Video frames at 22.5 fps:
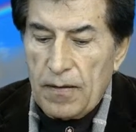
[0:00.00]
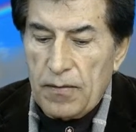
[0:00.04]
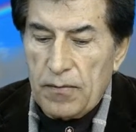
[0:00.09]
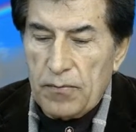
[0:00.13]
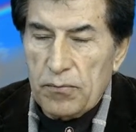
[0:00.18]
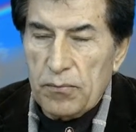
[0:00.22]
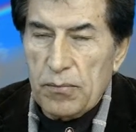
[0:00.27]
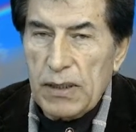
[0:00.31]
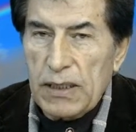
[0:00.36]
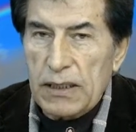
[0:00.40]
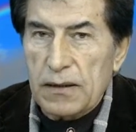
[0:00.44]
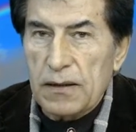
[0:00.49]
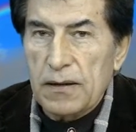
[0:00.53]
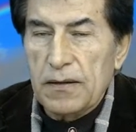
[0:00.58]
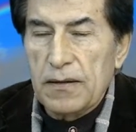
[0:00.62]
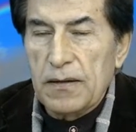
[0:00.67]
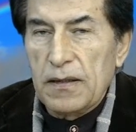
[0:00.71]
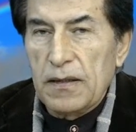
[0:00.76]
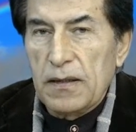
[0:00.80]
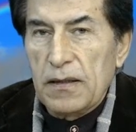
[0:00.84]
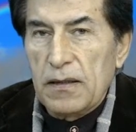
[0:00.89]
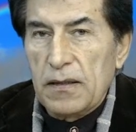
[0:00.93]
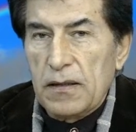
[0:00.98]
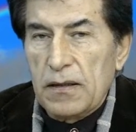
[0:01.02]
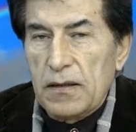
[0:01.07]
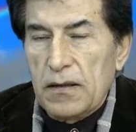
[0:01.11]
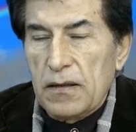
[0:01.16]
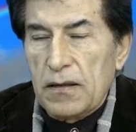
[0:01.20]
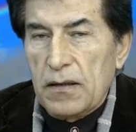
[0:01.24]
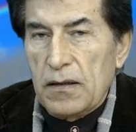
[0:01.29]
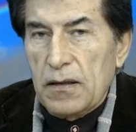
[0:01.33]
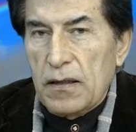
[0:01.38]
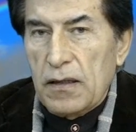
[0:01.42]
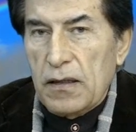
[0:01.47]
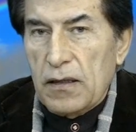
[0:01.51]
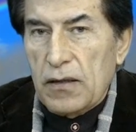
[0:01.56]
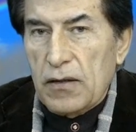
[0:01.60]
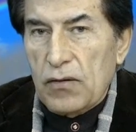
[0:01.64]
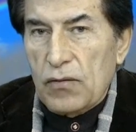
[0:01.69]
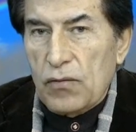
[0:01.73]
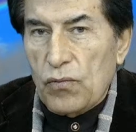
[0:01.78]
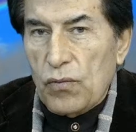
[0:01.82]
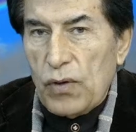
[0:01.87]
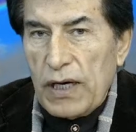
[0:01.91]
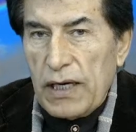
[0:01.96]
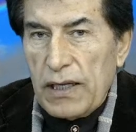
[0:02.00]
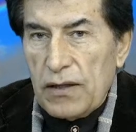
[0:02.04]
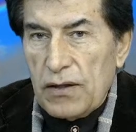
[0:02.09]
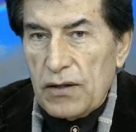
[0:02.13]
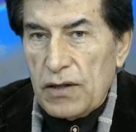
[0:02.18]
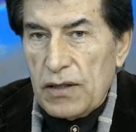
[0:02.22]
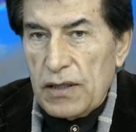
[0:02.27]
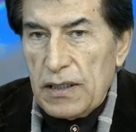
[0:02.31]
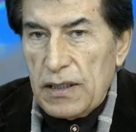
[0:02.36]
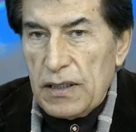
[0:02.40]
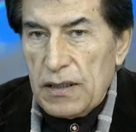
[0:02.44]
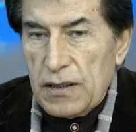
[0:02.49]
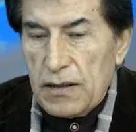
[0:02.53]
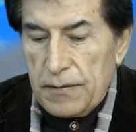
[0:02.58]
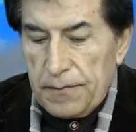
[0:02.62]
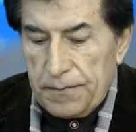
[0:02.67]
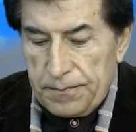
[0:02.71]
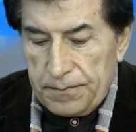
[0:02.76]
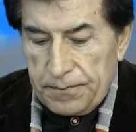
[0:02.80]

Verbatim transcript: But while the